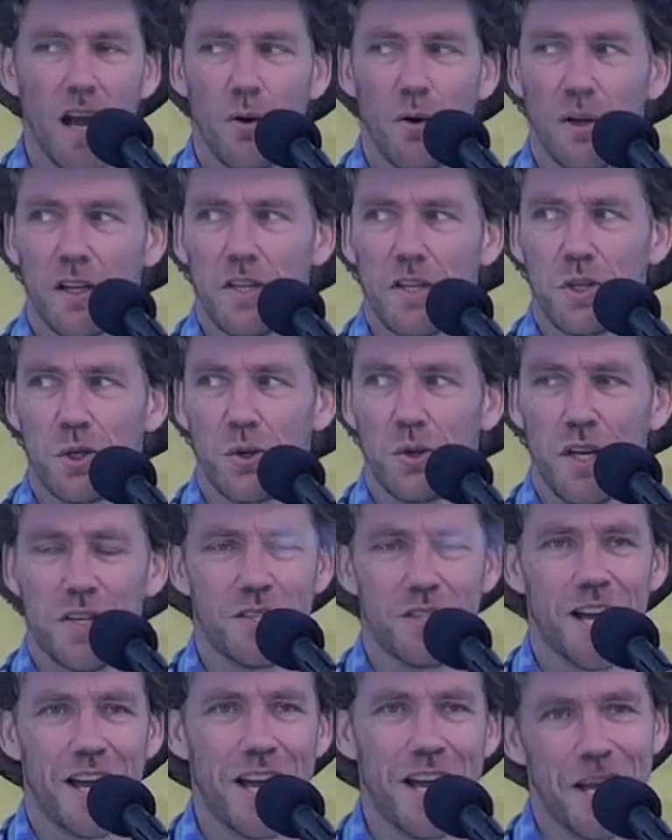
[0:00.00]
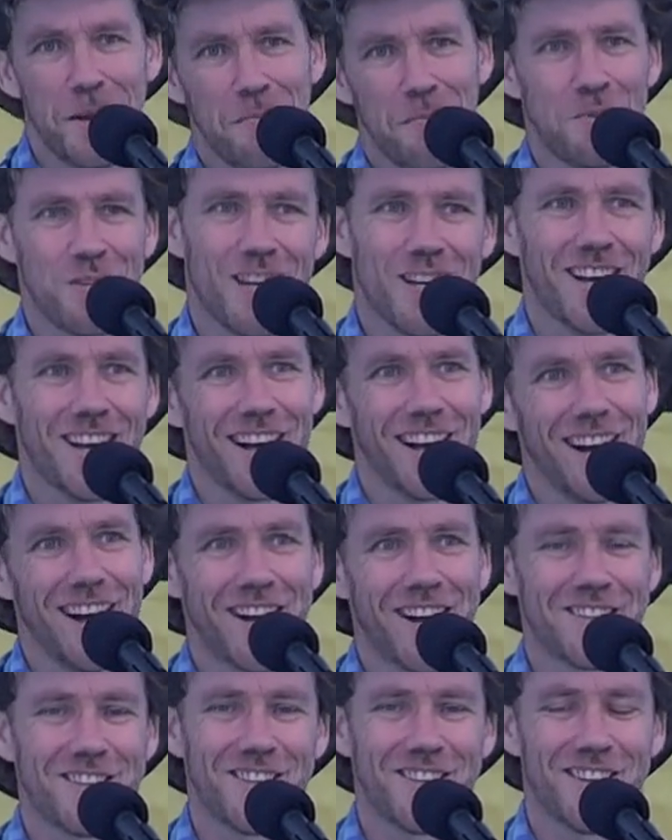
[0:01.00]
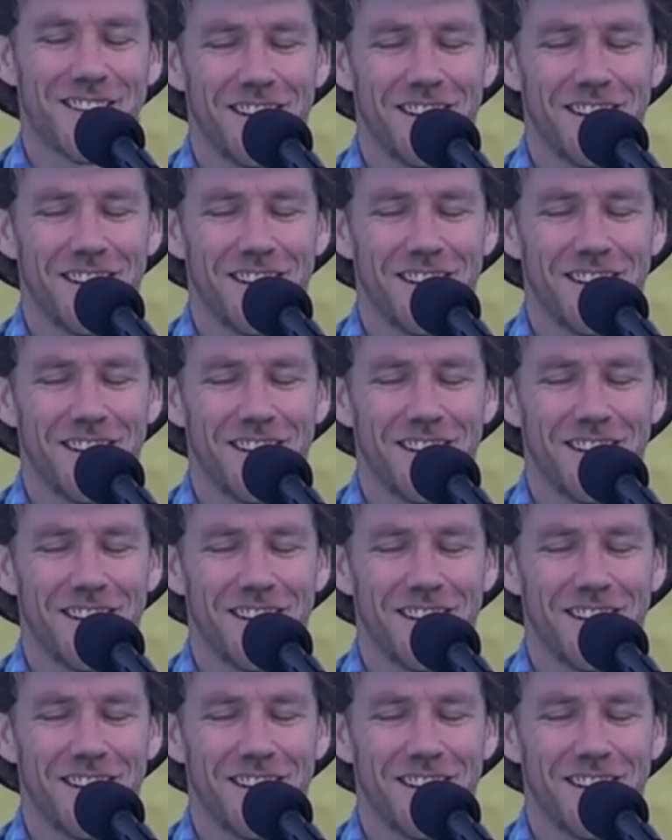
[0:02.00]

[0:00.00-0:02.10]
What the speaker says: really took his name to heart.